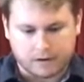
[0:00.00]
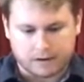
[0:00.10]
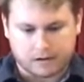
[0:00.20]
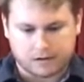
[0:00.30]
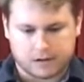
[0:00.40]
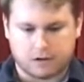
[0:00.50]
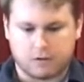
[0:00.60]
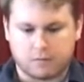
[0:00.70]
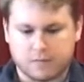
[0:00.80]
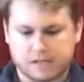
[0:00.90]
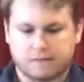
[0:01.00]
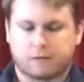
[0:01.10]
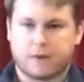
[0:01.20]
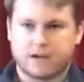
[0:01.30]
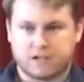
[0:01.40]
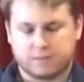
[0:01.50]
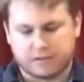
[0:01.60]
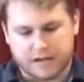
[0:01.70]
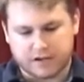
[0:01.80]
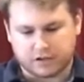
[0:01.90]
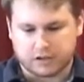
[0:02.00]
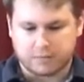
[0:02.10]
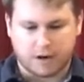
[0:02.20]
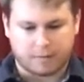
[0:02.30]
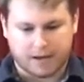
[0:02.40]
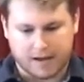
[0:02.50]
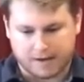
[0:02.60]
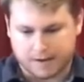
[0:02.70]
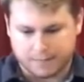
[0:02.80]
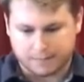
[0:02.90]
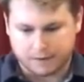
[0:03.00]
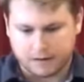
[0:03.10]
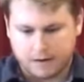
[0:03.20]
It's also misinformation, potentially propaganda.